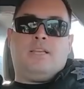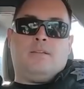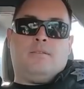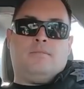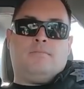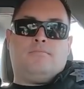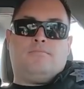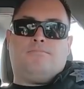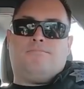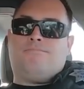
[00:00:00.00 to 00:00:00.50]

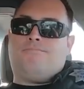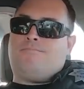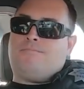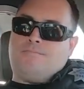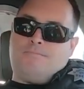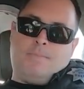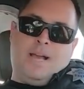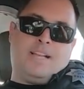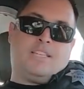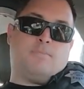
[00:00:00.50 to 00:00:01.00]
in
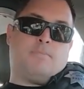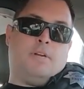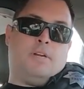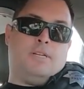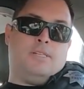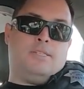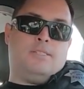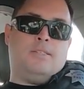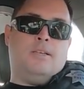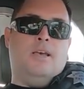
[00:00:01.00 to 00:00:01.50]
my
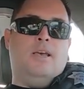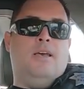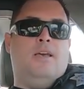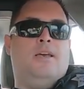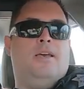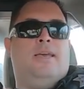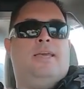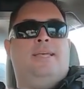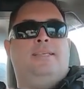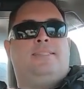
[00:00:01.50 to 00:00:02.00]
experience
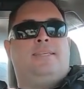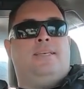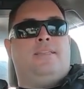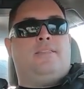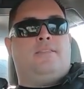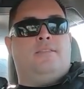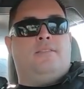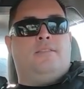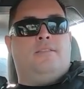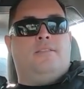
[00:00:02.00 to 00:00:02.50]
is that
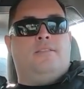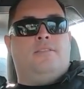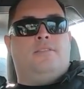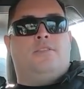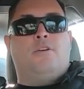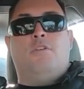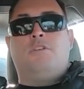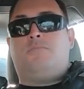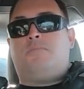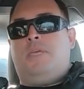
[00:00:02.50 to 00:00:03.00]

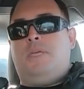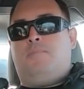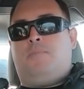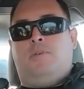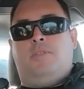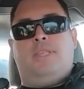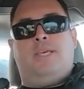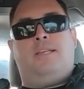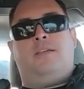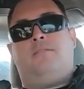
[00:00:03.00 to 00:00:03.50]
those
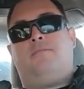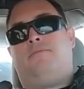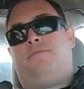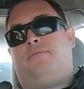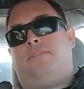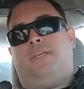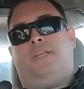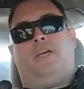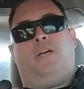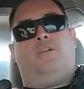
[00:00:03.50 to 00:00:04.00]
people that have,
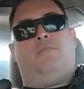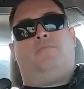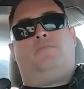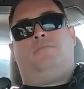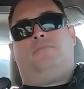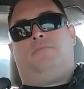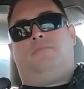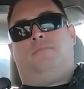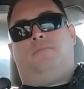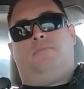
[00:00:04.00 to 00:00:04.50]
you know,
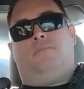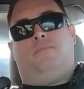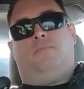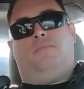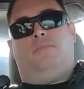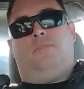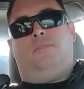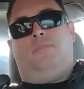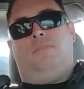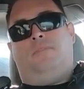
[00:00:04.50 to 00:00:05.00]

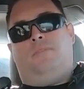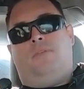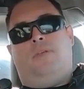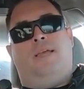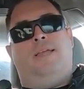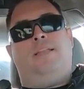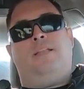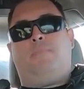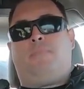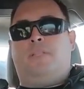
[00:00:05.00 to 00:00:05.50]

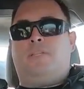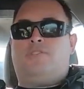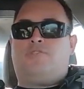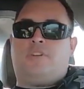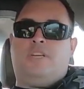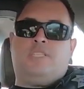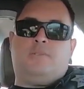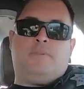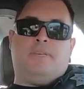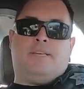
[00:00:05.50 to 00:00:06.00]
ended up on the
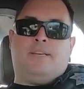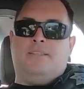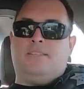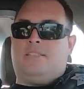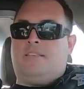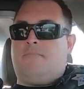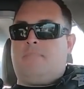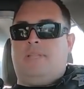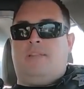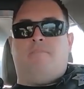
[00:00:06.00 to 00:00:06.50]
streets because
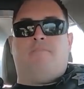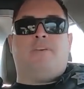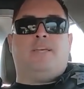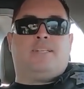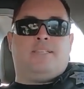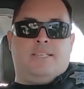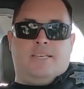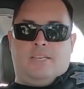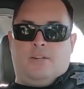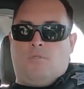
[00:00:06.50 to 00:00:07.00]
they've been
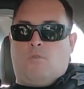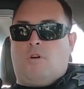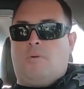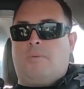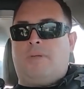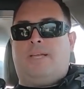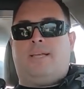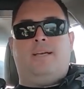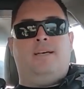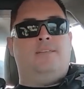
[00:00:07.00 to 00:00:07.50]
evicted or
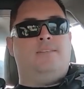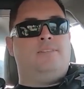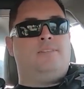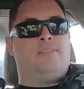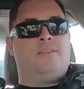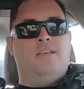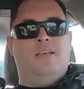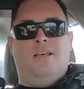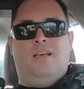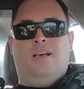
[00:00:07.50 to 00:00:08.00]

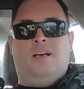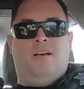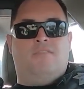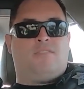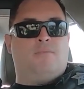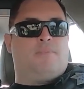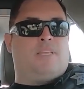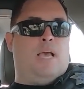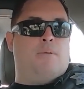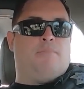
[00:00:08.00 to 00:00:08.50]
because of
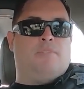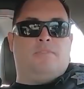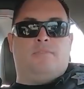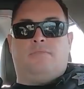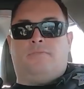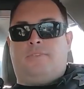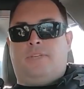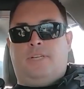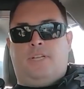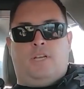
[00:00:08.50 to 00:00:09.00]
some type
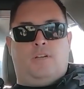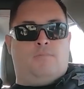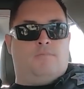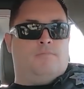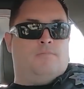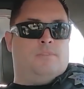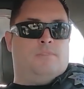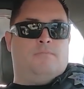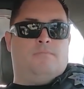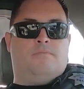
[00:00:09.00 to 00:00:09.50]
of, you know,
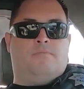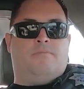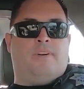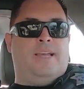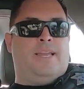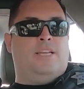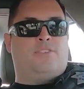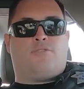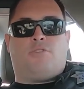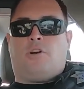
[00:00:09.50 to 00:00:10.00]

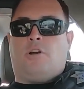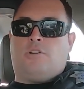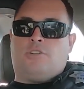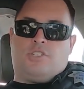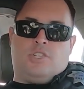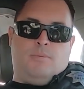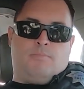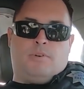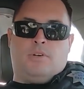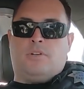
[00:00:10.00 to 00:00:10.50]
financial
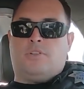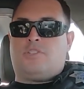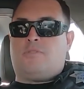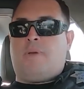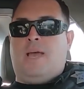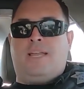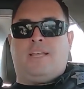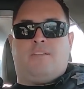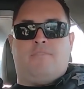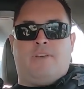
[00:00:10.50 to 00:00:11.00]
hardship or
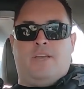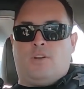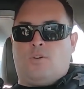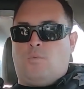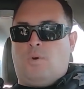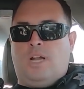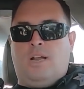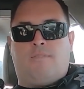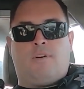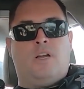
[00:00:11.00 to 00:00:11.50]
traumatic event or
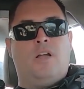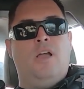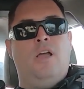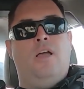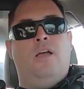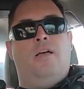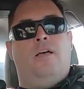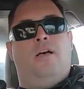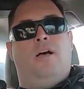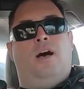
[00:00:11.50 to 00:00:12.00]
whatever,
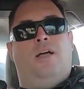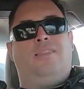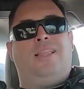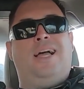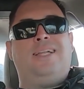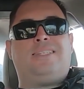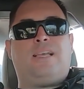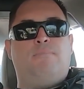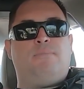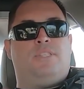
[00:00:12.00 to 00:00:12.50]
a lot
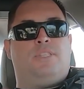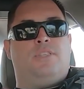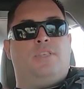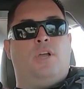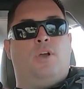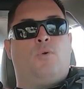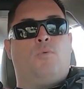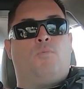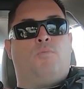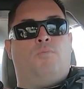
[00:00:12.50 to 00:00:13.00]
of times
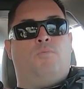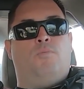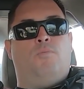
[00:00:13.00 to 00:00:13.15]
they're